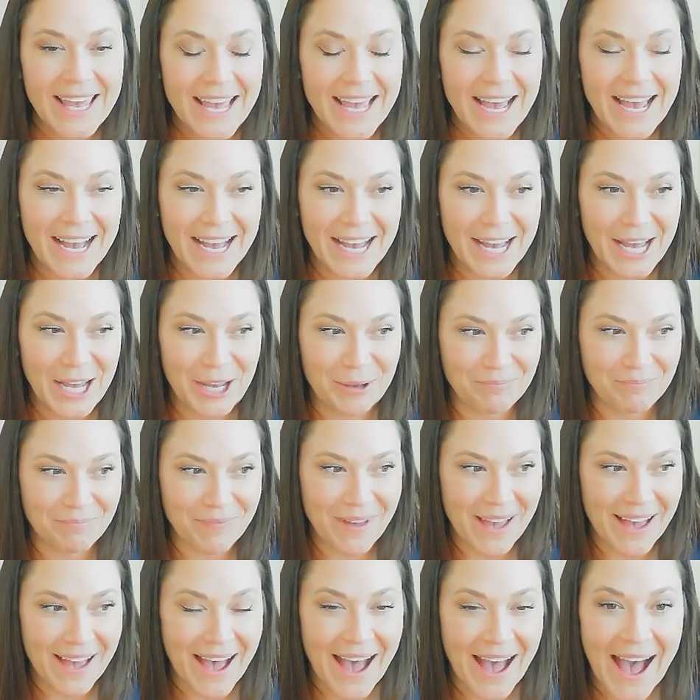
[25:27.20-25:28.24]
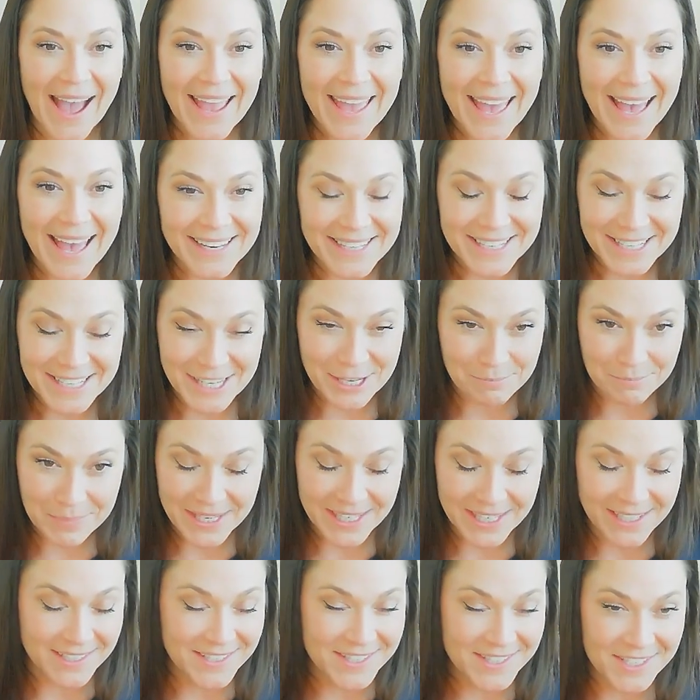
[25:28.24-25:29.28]
I hadn't
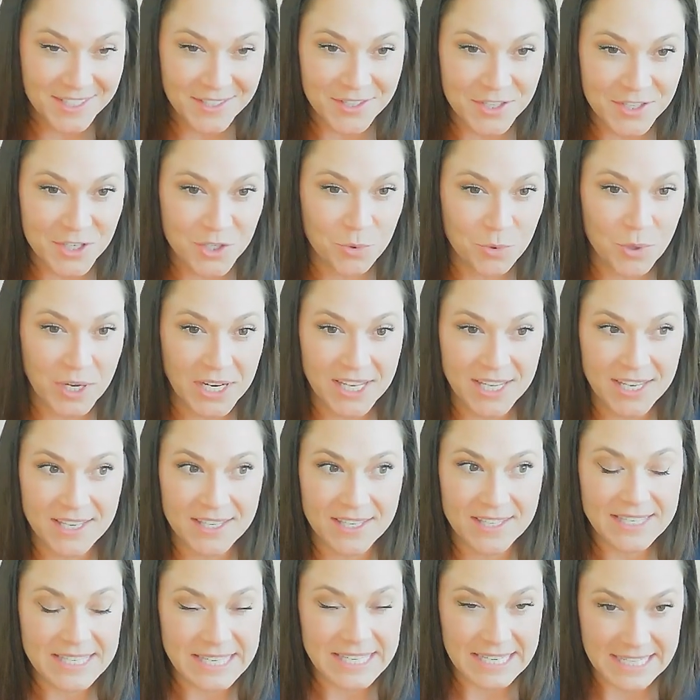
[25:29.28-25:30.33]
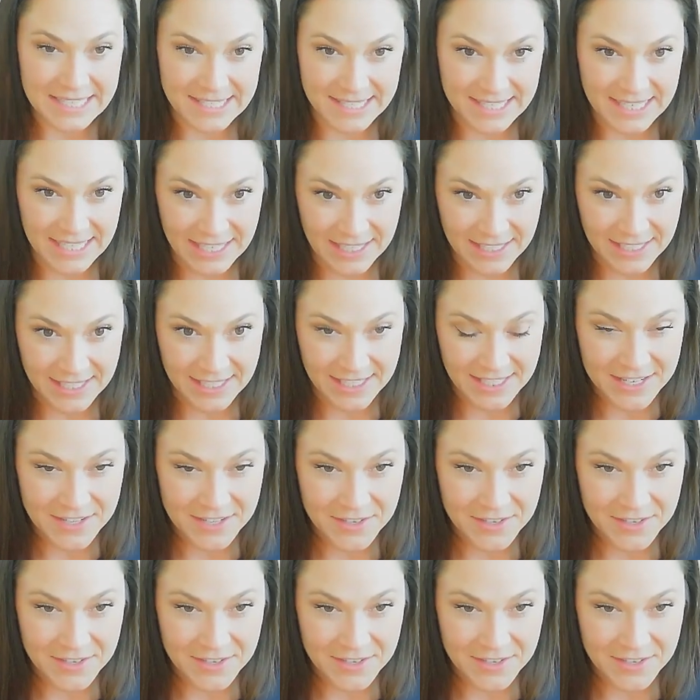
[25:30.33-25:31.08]
competed since 2016.